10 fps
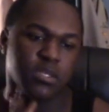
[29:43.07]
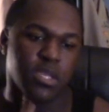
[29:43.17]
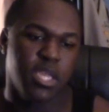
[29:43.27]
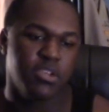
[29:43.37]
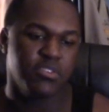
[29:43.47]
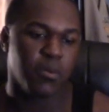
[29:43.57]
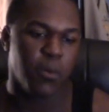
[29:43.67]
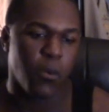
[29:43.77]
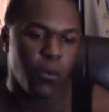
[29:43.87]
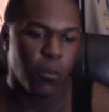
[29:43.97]
there's a
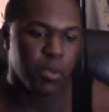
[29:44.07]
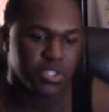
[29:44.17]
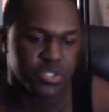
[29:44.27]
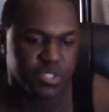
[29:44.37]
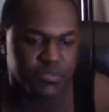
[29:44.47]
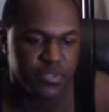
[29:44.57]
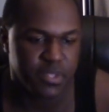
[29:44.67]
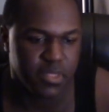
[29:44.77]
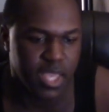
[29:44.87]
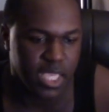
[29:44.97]
whole bunch of
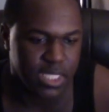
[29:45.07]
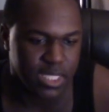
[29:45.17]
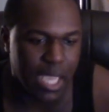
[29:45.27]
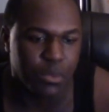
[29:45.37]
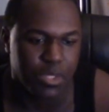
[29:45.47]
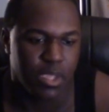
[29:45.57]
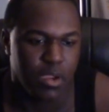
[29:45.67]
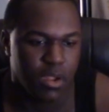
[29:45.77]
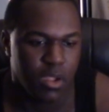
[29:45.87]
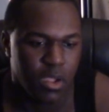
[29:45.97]
different things out
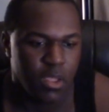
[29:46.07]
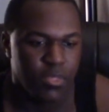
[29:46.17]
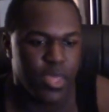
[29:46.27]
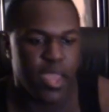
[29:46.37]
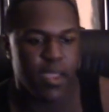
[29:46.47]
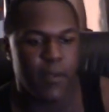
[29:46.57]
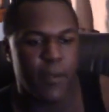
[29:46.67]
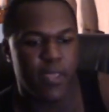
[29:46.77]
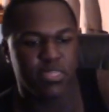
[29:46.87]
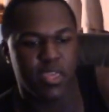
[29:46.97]
there that
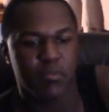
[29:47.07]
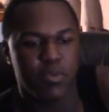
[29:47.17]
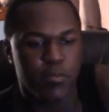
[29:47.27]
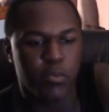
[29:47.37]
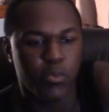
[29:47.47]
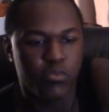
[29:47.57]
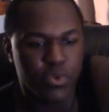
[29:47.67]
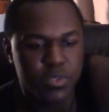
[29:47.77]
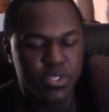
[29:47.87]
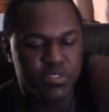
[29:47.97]
I think people
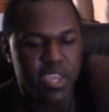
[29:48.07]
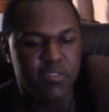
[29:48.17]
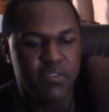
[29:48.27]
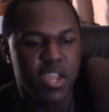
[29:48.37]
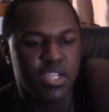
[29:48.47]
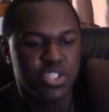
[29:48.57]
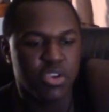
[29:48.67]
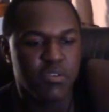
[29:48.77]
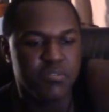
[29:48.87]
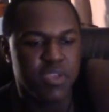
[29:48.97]
really could take advantage
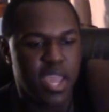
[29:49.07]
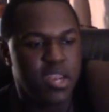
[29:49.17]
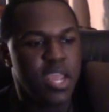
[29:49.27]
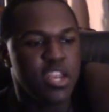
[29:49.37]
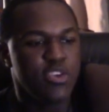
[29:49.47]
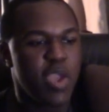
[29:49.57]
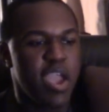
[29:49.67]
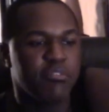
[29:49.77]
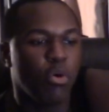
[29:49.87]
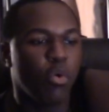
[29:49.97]
of. And then you
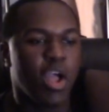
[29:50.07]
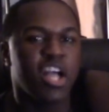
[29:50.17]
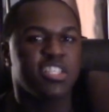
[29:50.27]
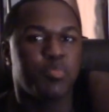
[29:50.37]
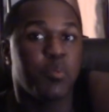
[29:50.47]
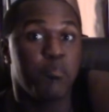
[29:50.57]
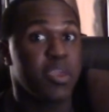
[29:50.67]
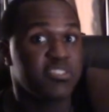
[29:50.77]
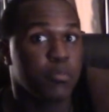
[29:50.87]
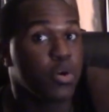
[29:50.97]
have the whole concept of
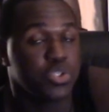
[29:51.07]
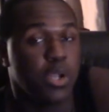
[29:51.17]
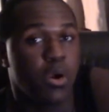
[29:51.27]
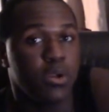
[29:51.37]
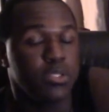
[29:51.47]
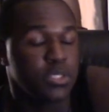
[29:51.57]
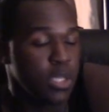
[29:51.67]
mixed martial arts,